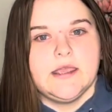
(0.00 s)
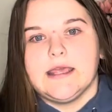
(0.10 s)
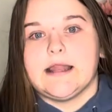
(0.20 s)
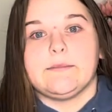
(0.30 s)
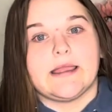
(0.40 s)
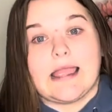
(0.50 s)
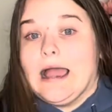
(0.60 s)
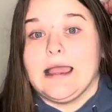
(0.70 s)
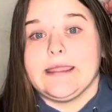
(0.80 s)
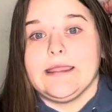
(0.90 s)
And I'm like,
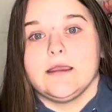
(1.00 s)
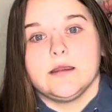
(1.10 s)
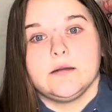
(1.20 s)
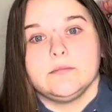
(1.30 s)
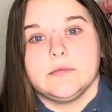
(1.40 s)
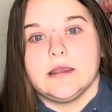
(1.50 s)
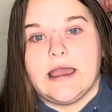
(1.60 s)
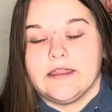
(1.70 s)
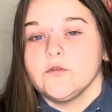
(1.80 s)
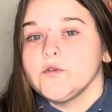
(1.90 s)
I am
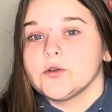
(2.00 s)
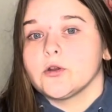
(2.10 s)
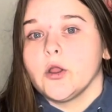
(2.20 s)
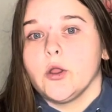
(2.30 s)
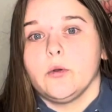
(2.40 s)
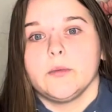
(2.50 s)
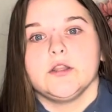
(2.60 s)
at the funeral home